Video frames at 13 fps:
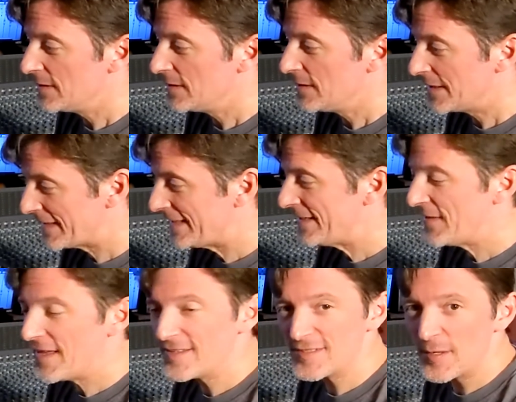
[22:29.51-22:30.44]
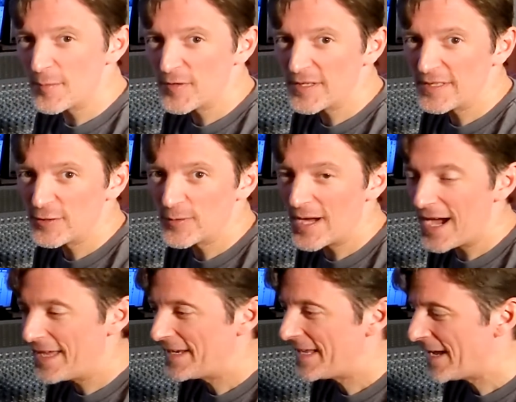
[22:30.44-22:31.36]
Again, that's something you
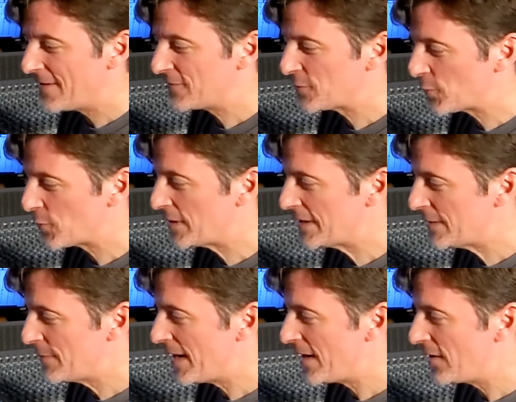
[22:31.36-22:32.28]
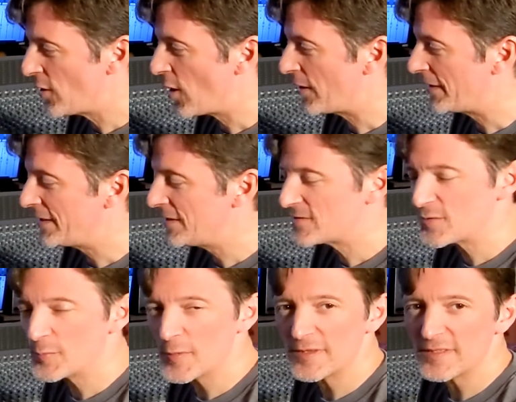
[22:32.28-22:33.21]
kind of have to worry about on an
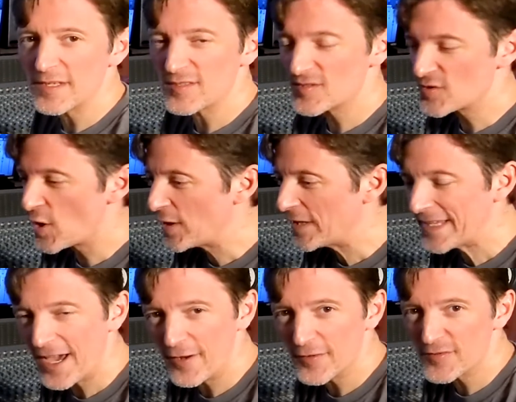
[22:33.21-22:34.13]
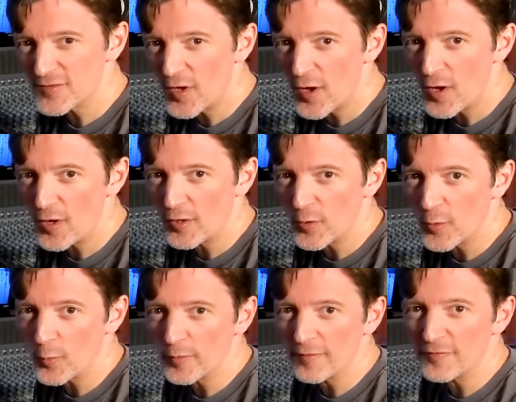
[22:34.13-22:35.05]
instrument that's starting out a song,
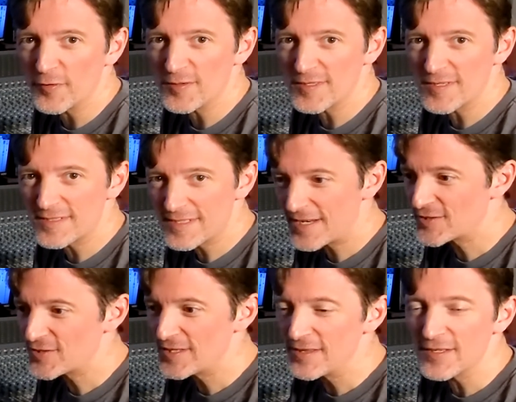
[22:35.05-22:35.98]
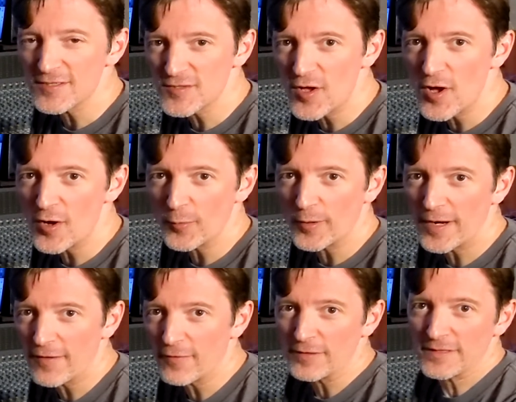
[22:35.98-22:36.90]
or if there's a section in the song where
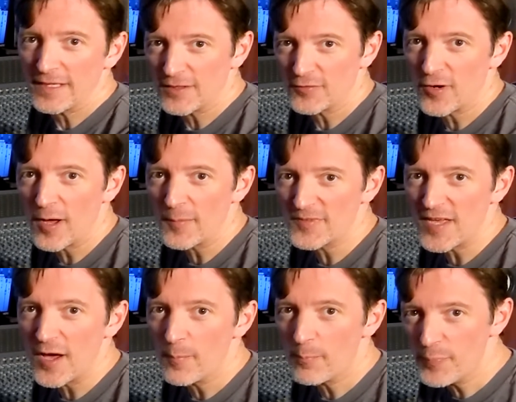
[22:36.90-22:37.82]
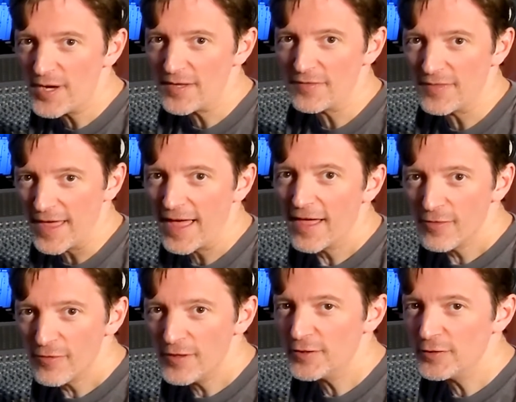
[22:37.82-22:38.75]
everything drops out but that,
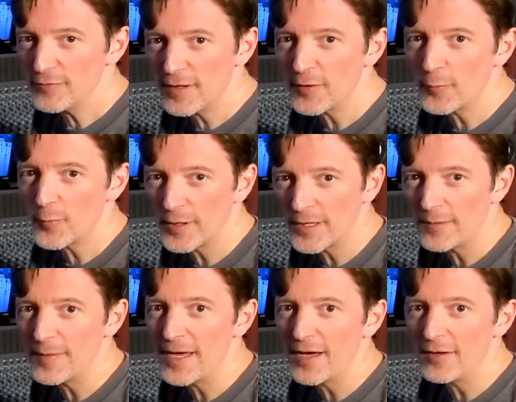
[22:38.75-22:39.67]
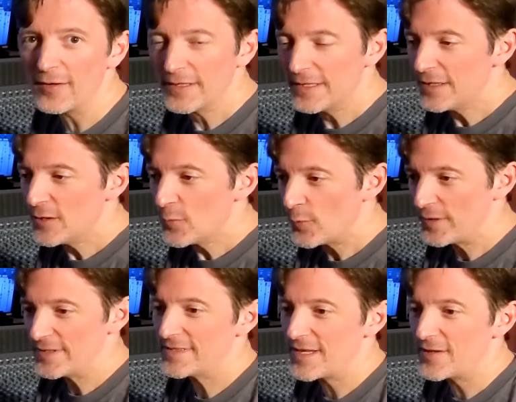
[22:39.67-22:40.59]
then you've got to worry about what it
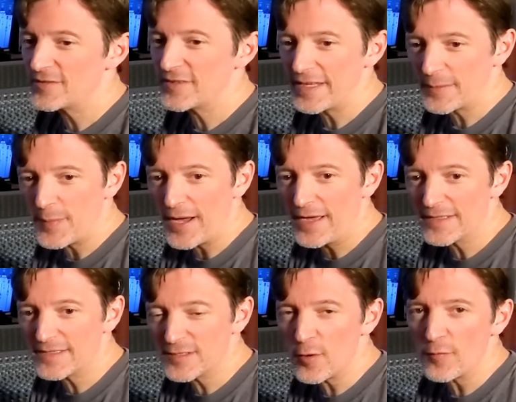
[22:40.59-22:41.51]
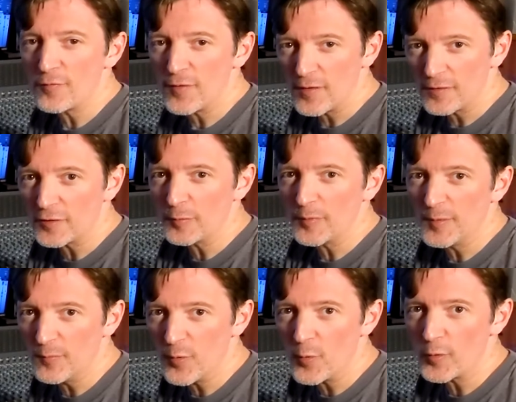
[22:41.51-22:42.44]
sounds like by itself a little bit
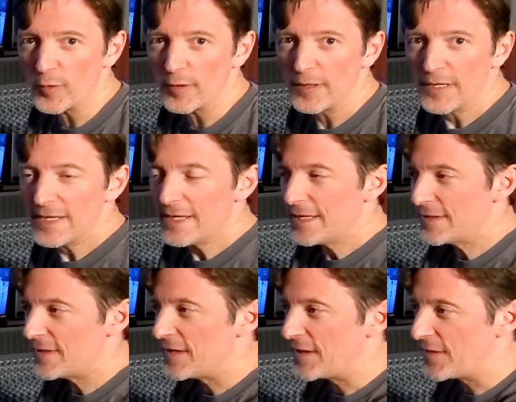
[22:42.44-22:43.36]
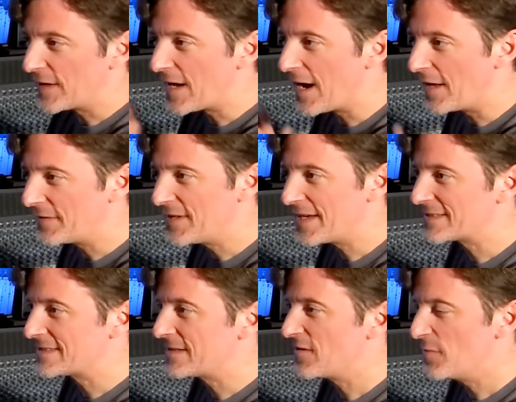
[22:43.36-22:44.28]
more than in the context
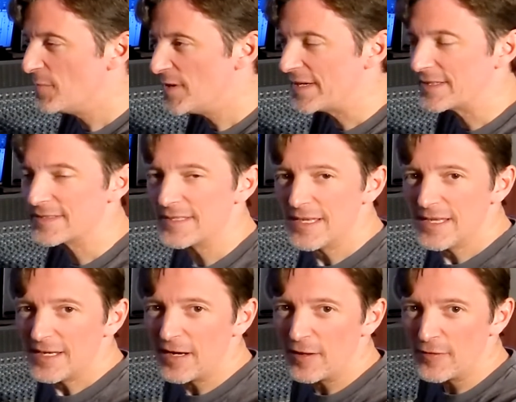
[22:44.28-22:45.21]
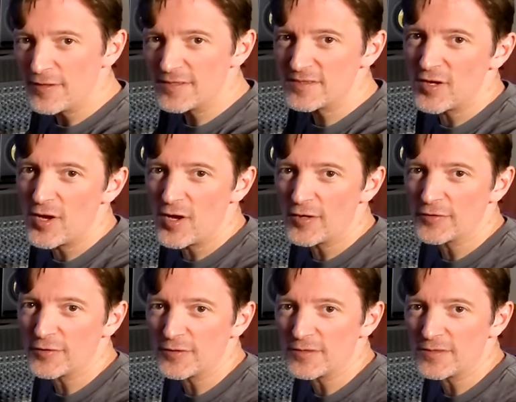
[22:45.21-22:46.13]
of the mix. Now, this song,
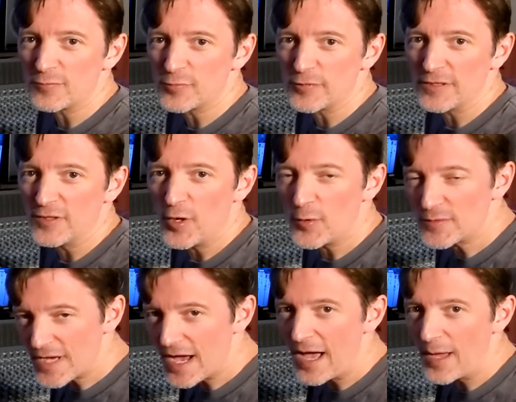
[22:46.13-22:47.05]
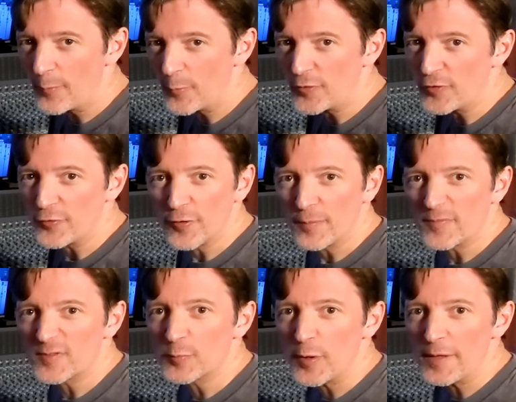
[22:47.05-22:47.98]
there is really no time when the drums
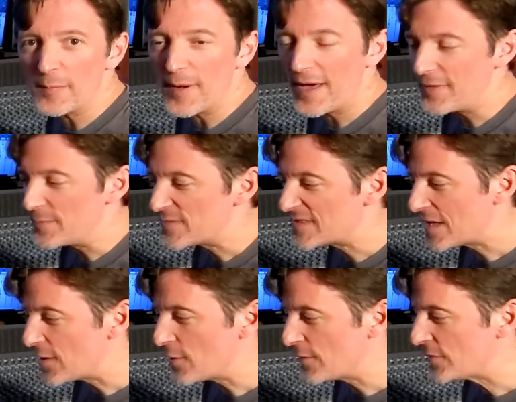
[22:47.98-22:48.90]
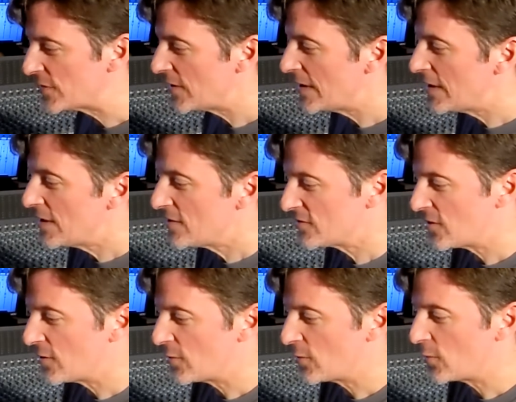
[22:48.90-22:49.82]
play by themselves,
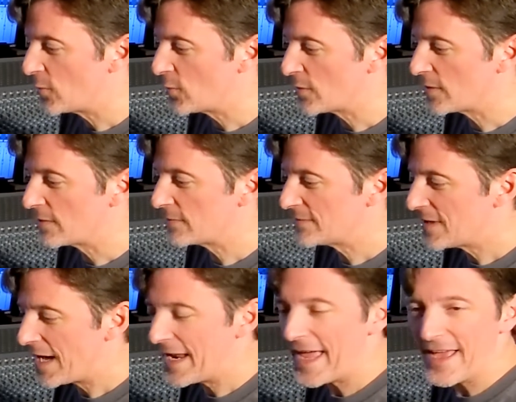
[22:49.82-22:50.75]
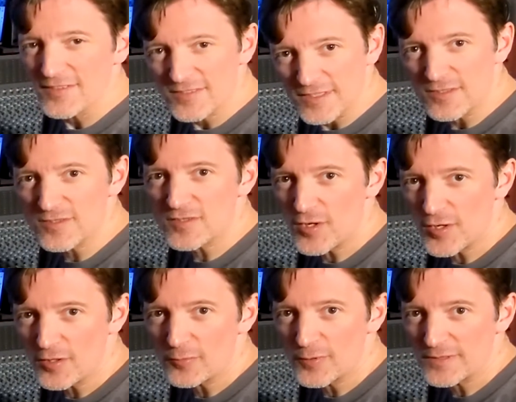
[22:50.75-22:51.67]
so we're not as
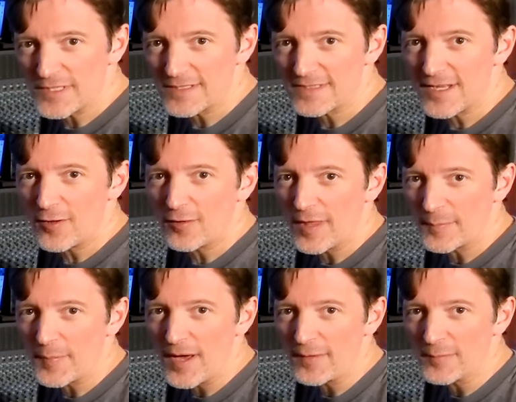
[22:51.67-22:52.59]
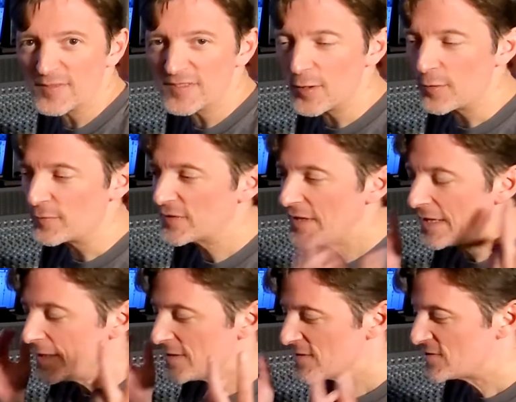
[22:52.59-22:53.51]
concerned what they sound like by themselves.
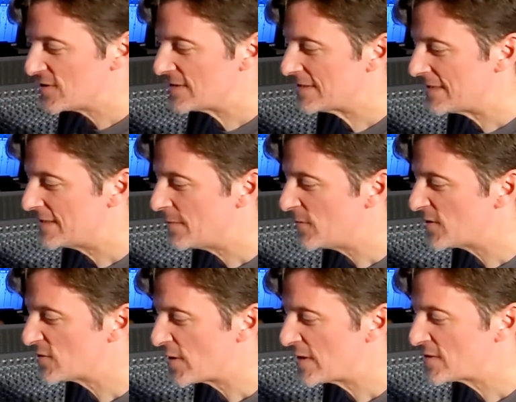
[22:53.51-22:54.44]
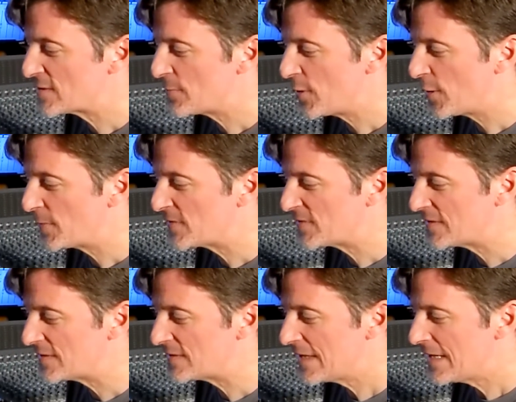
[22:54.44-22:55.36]
It's just for demonstration
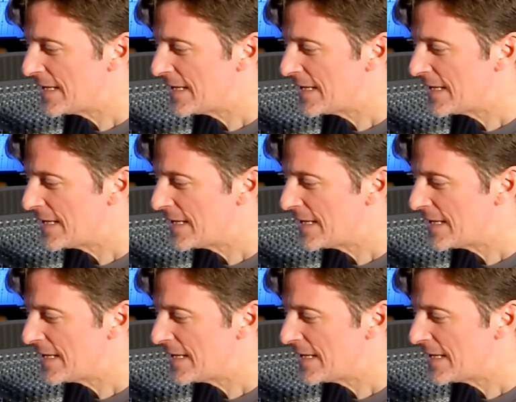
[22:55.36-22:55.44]
purposes,